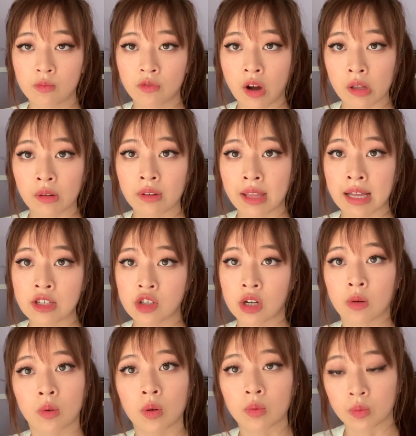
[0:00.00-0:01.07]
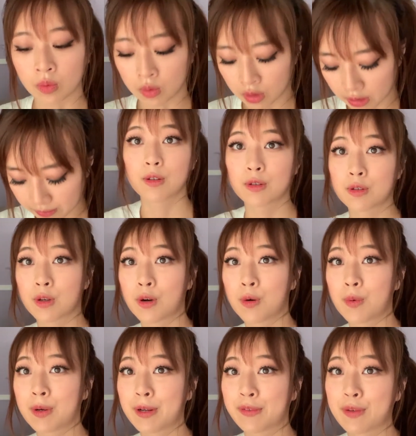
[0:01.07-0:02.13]
follow that general rule. So
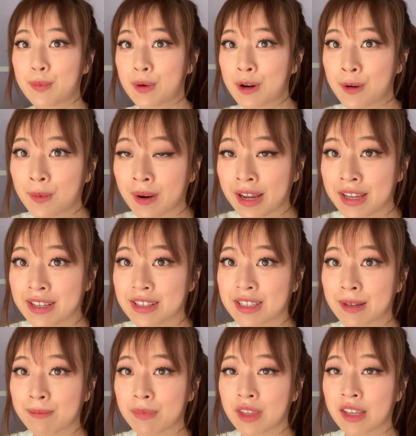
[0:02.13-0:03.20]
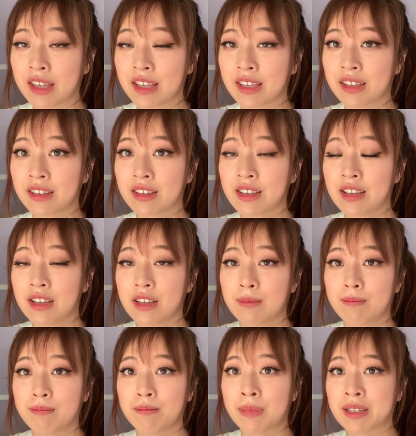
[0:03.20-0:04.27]
what if you want to write something
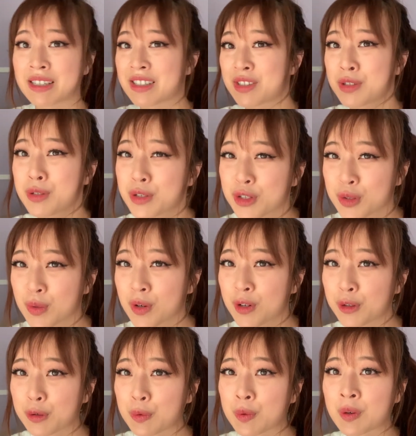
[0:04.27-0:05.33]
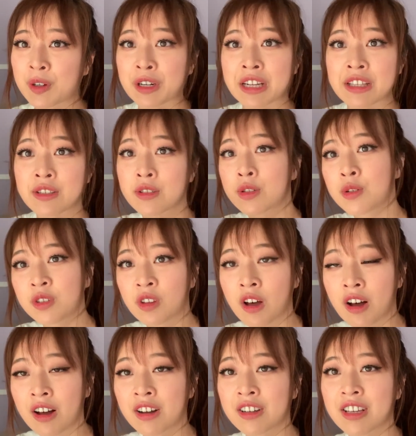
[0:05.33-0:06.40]
but it's too short or it's too
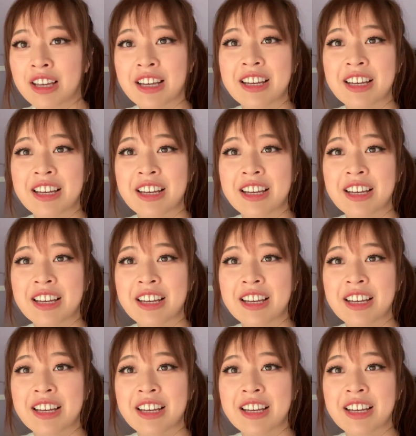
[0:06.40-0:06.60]
long?